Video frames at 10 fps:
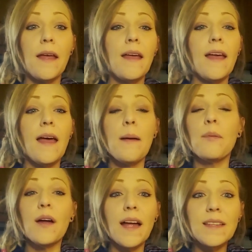Put
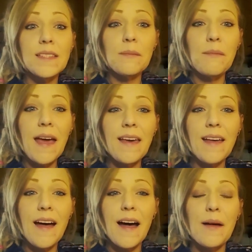on some
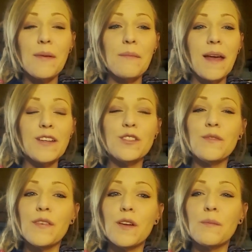makeup. It makes you
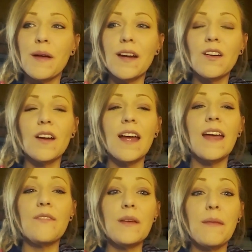feel better. If it
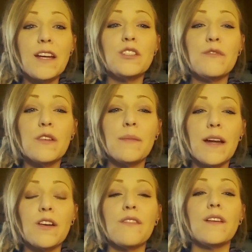makes you feel better,
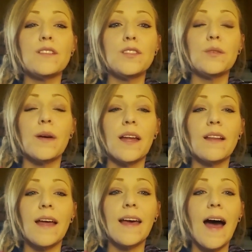then do it. Like
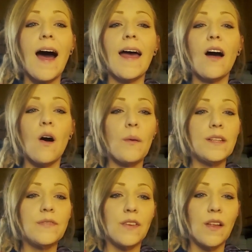I always feel
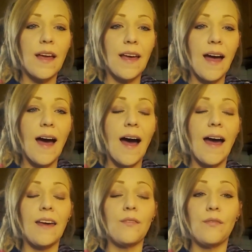like I
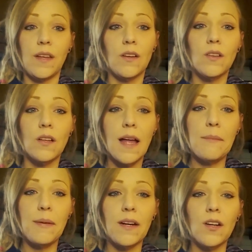feel a lot
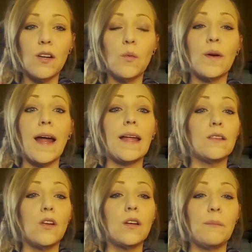better when I
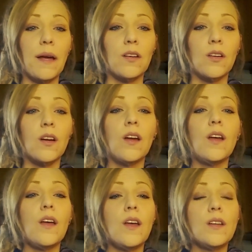look better.
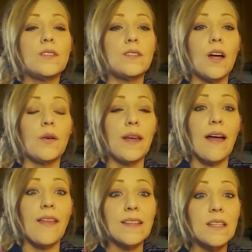So yeah, that's
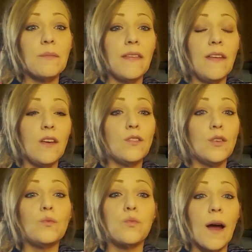something that you can do
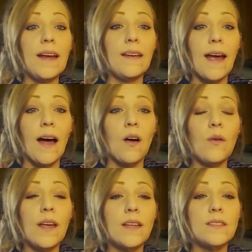right now,
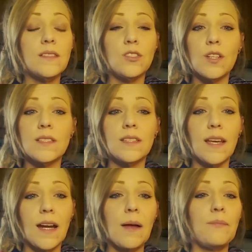is to just get
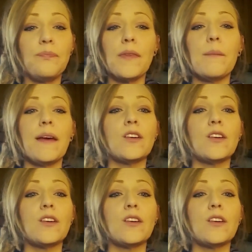up, make yourself